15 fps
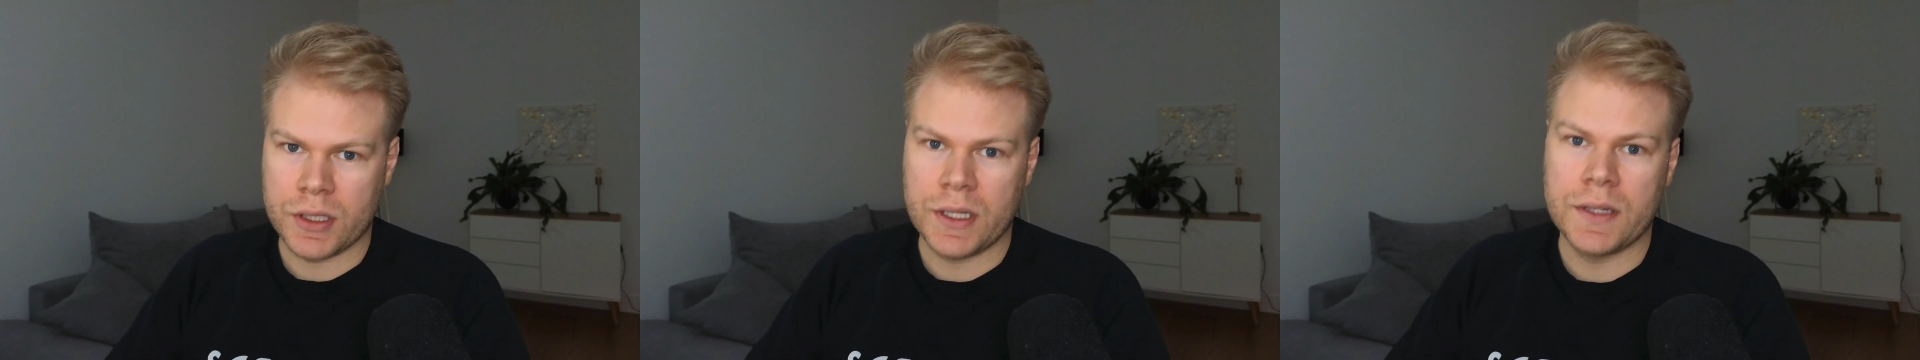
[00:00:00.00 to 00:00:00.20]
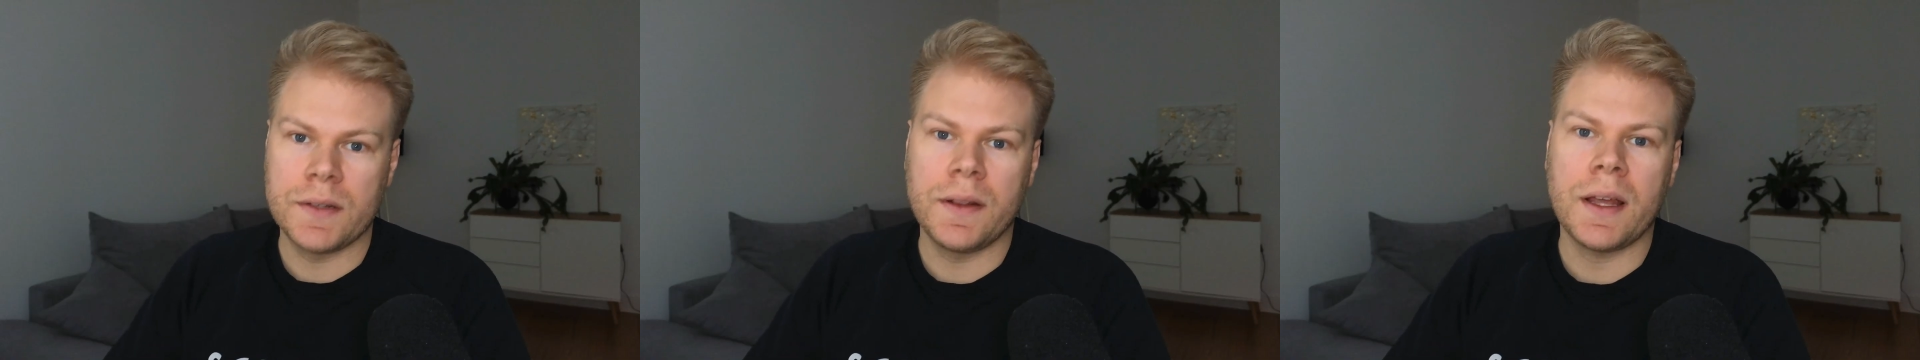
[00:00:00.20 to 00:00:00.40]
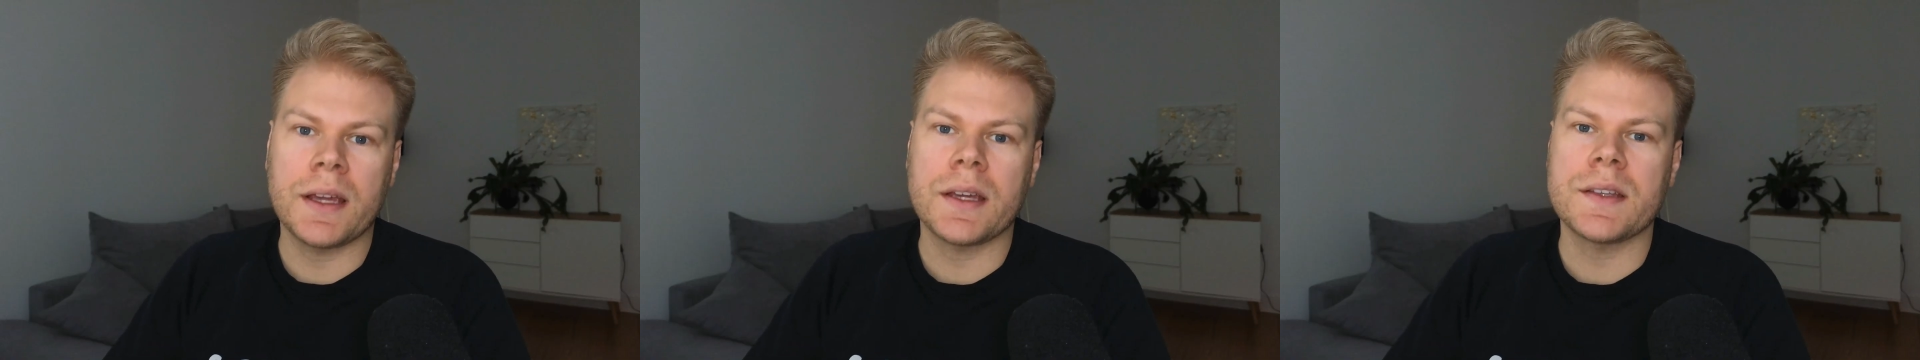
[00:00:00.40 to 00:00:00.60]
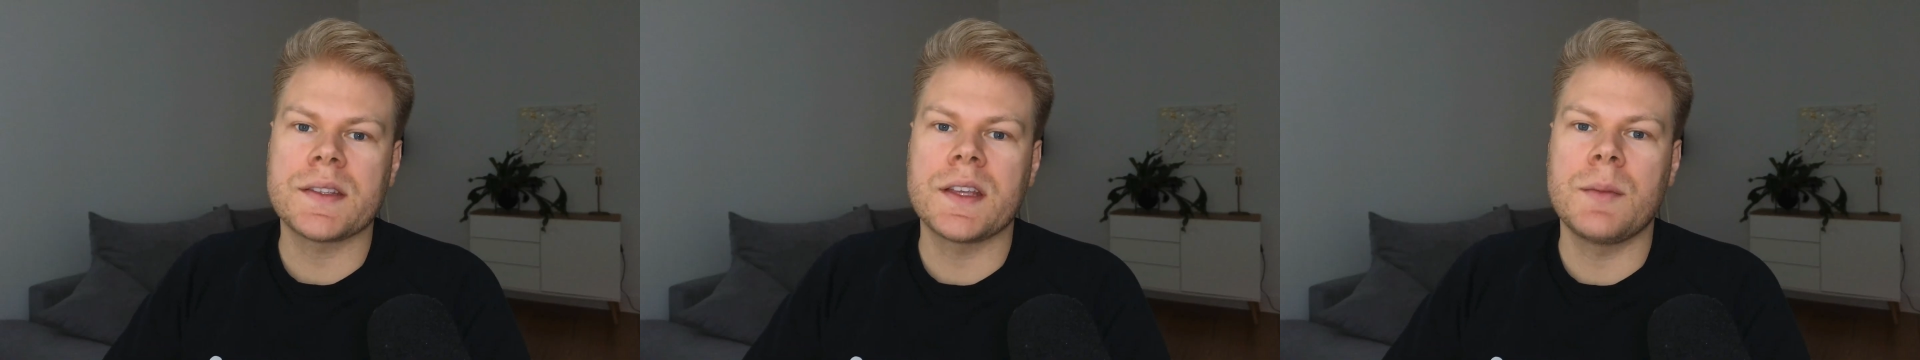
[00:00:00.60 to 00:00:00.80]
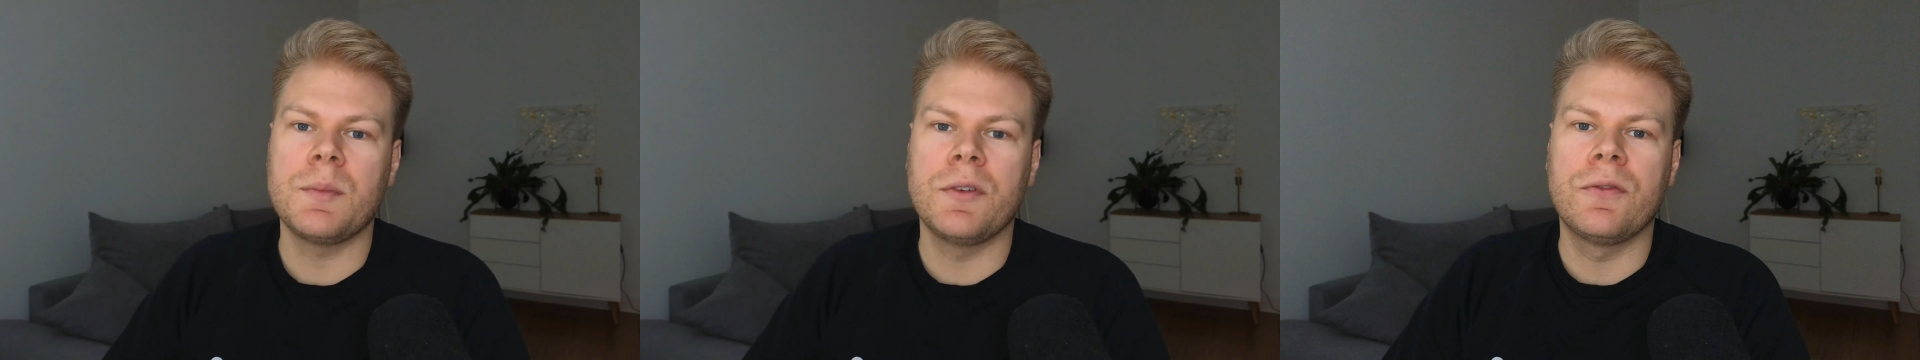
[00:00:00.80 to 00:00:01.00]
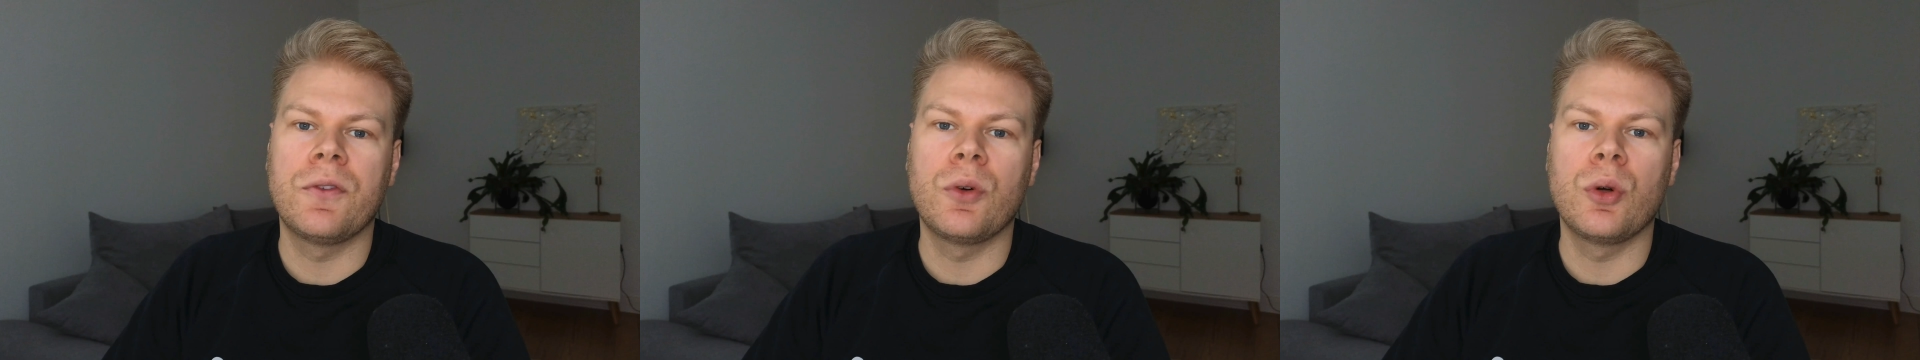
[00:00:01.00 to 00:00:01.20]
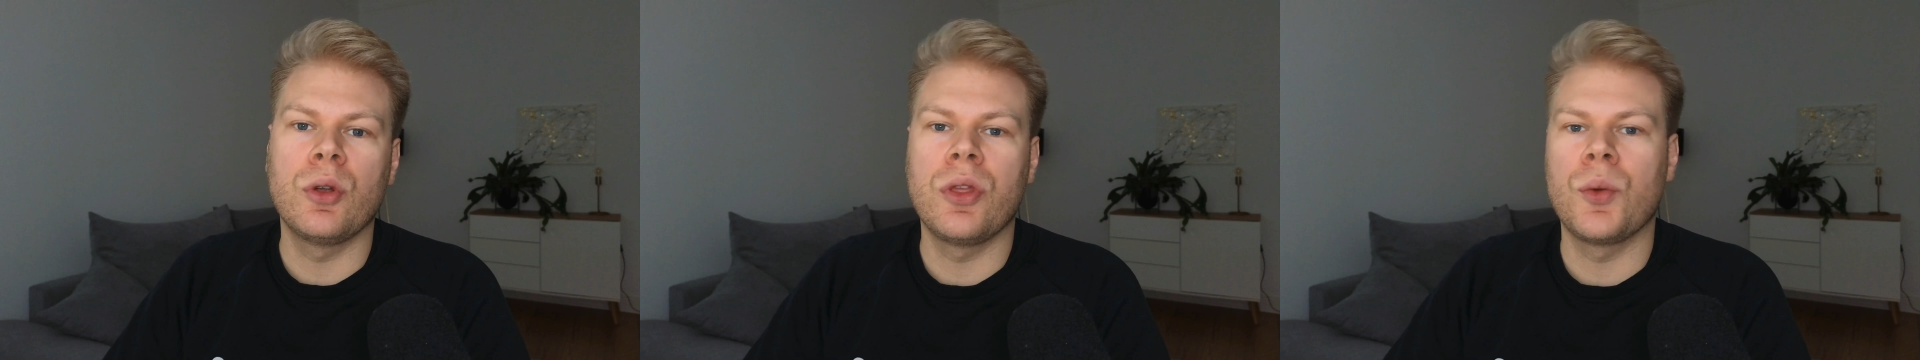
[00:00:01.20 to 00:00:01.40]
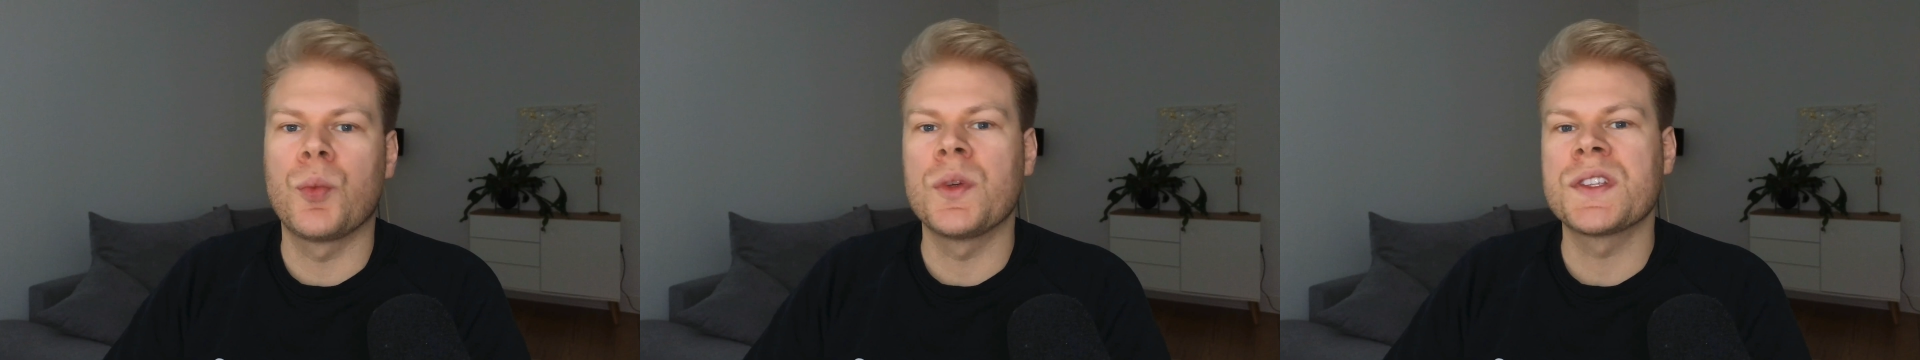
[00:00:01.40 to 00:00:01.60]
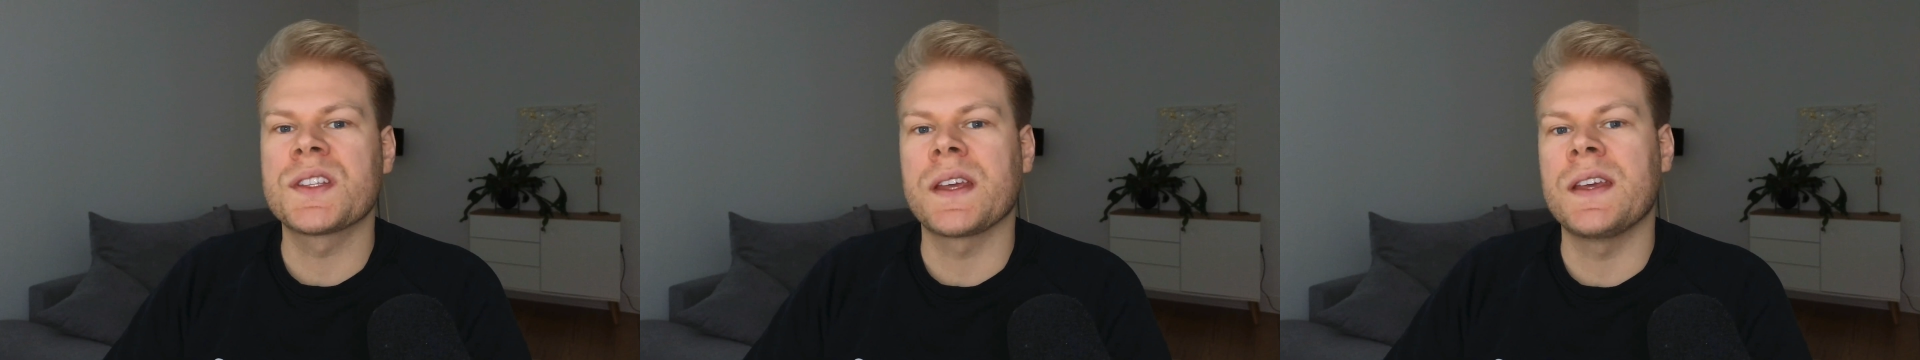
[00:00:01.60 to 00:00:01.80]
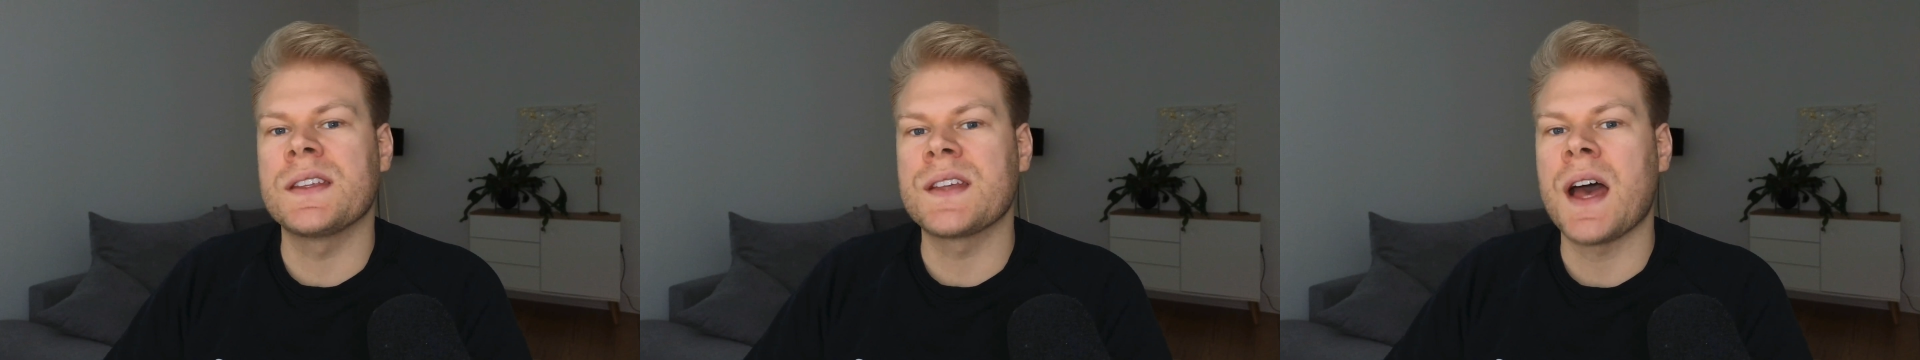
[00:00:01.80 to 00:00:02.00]
And like I said before, the
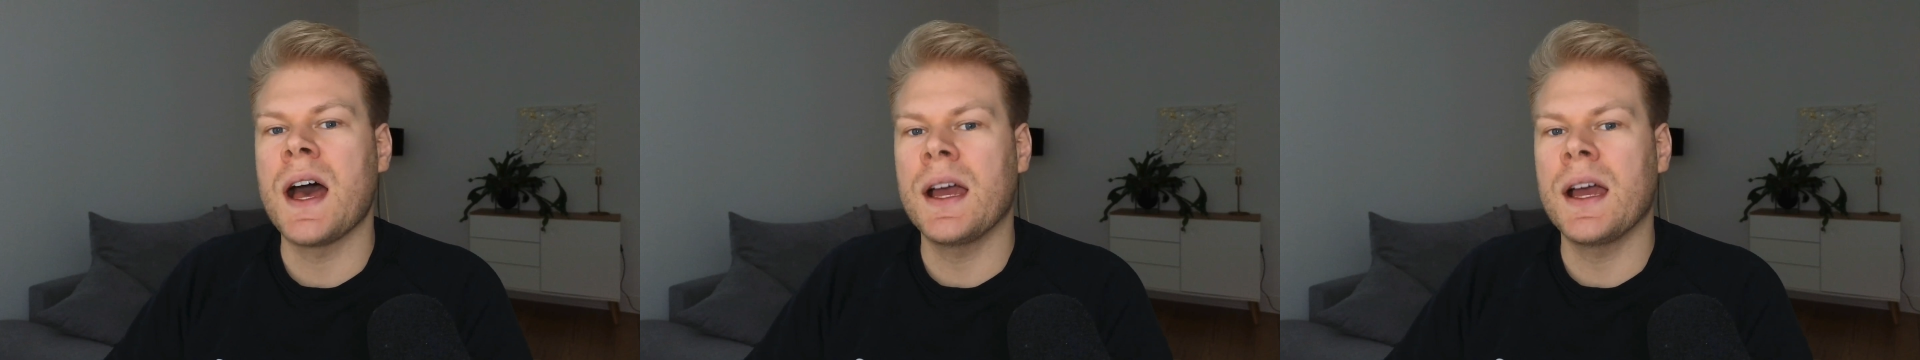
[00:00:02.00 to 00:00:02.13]
risk is